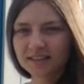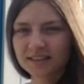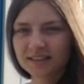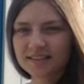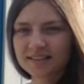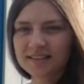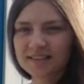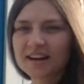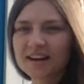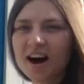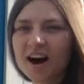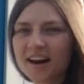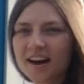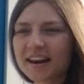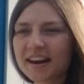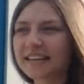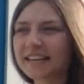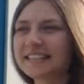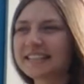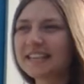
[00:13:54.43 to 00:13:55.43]
the
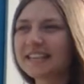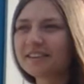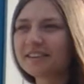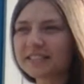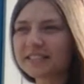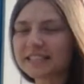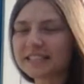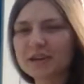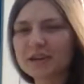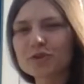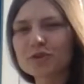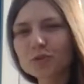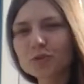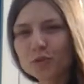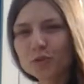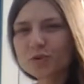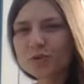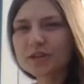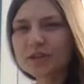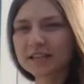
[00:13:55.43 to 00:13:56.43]
connectivity
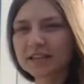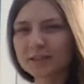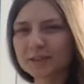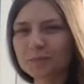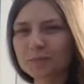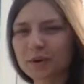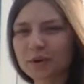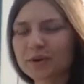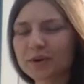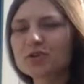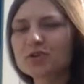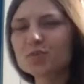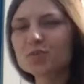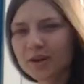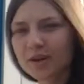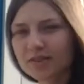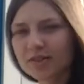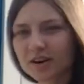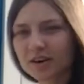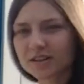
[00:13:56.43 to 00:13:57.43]
through the experience
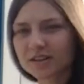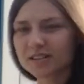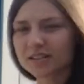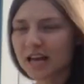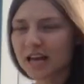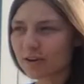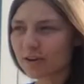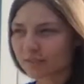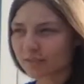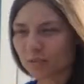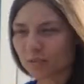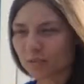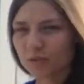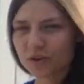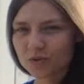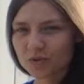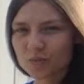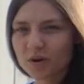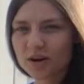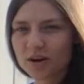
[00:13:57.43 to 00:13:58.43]
with ourselves and
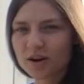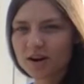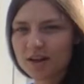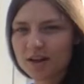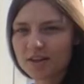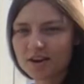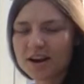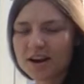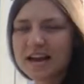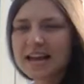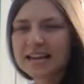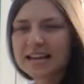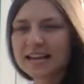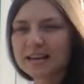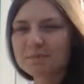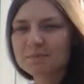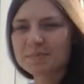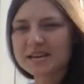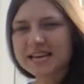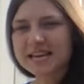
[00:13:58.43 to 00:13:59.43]
with one another
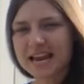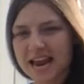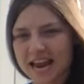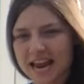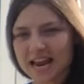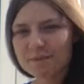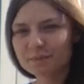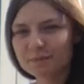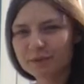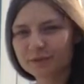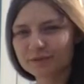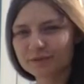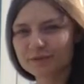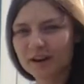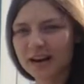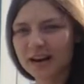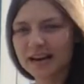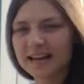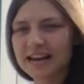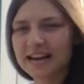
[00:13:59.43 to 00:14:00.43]
can be
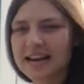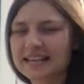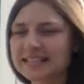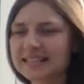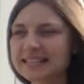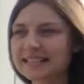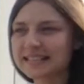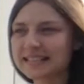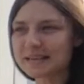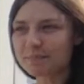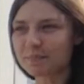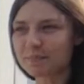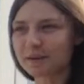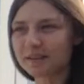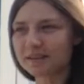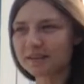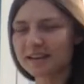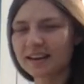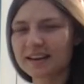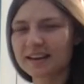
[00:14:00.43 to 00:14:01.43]
amplified and
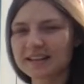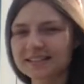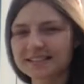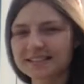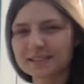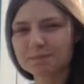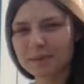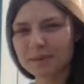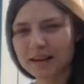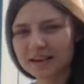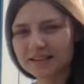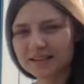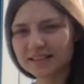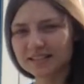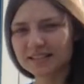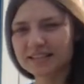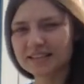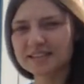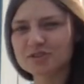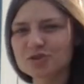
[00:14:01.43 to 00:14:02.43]
deepened and
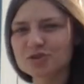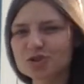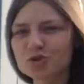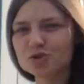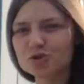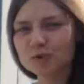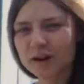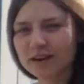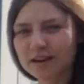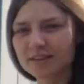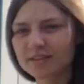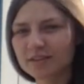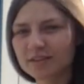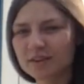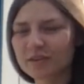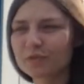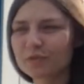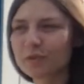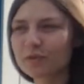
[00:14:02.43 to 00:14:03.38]
expanded and strengthened if we